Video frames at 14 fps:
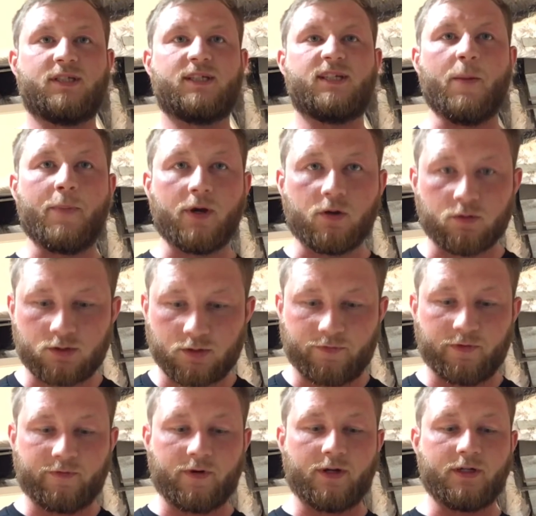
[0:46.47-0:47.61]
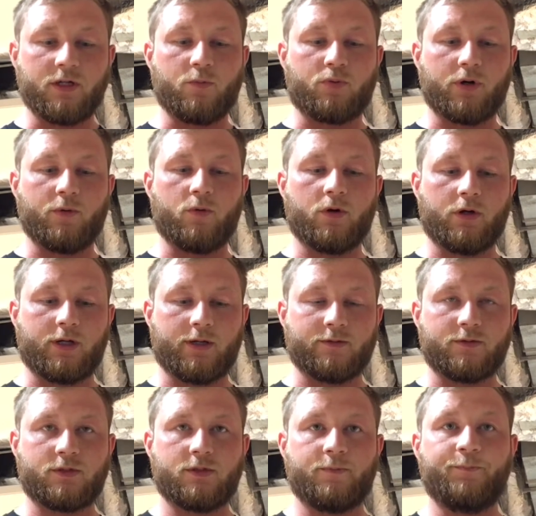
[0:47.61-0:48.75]
typical stuff you find in your
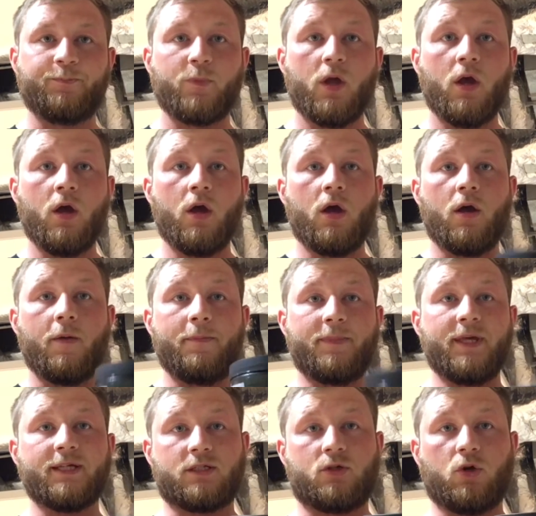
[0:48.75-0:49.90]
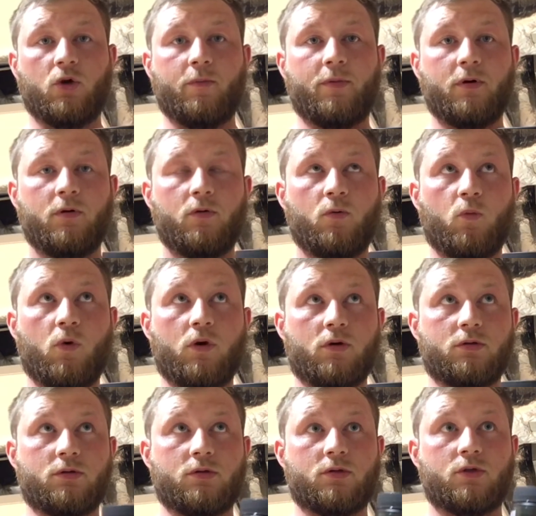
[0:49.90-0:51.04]
pre-workouts. This tub
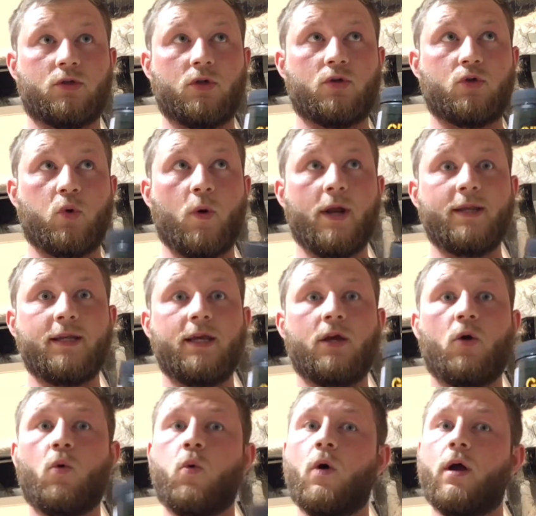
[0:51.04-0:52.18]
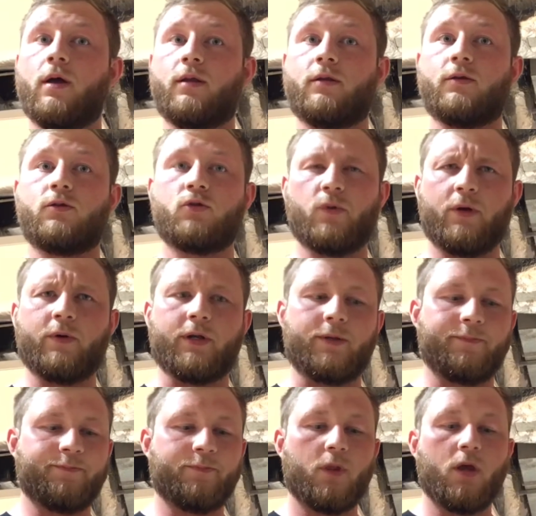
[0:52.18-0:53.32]
was 20 quid,
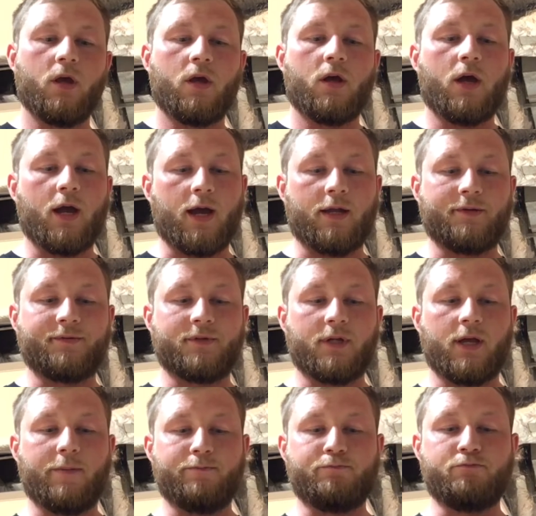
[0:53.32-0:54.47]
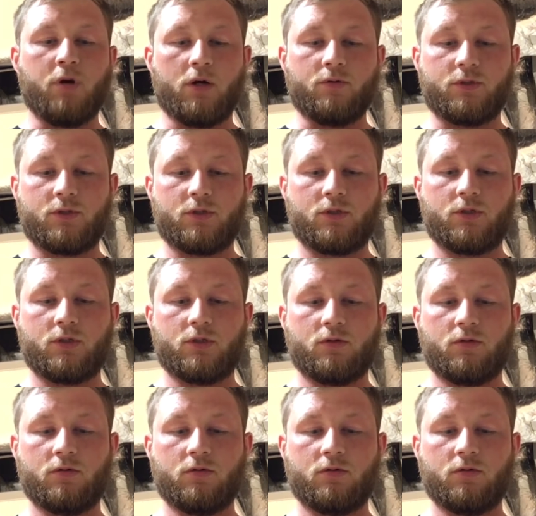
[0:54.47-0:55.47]
and it boasts